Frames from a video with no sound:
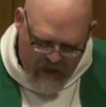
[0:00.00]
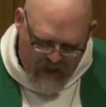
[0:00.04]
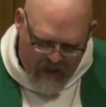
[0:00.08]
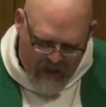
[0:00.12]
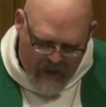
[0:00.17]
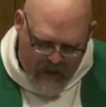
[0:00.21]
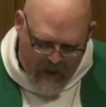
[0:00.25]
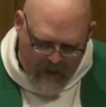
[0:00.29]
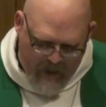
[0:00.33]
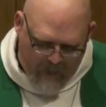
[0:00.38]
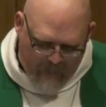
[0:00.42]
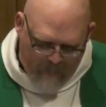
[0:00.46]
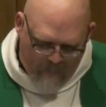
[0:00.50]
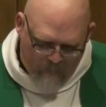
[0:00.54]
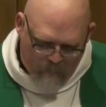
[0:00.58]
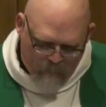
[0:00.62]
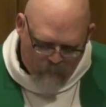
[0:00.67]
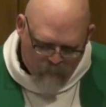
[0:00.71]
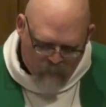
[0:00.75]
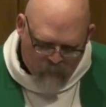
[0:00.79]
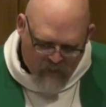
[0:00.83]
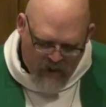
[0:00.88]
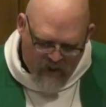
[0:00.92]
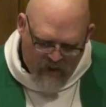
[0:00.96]

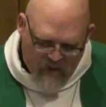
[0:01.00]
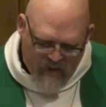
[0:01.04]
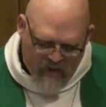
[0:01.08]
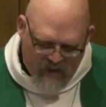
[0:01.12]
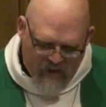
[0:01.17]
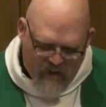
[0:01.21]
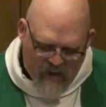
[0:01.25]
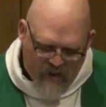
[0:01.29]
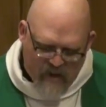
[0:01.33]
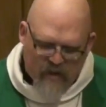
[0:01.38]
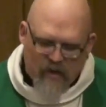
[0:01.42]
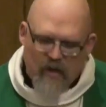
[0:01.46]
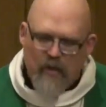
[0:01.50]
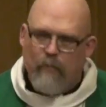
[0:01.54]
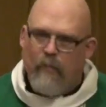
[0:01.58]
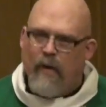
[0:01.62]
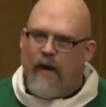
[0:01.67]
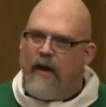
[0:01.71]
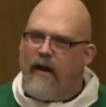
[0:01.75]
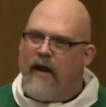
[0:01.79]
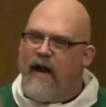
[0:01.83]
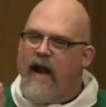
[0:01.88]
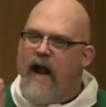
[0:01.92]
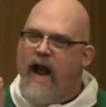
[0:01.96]

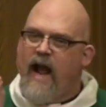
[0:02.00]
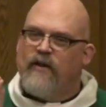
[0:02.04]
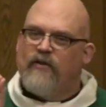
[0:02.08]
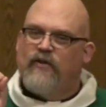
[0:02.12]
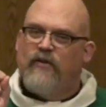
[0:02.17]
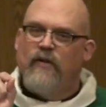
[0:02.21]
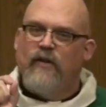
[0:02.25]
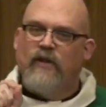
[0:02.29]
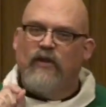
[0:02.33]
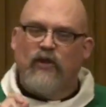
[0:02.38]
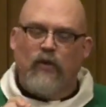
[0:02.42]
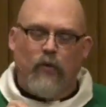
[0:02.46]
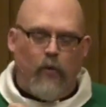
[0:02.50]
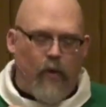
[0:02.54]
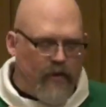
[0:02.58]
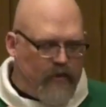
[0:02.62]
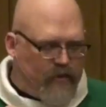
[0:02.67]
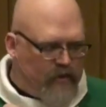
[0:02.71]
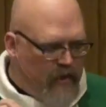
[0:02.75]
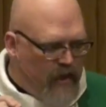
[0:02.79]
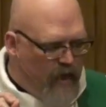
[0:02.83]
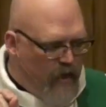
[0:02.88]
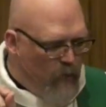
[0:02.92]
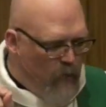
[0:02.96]
But I'm going to ask you this question.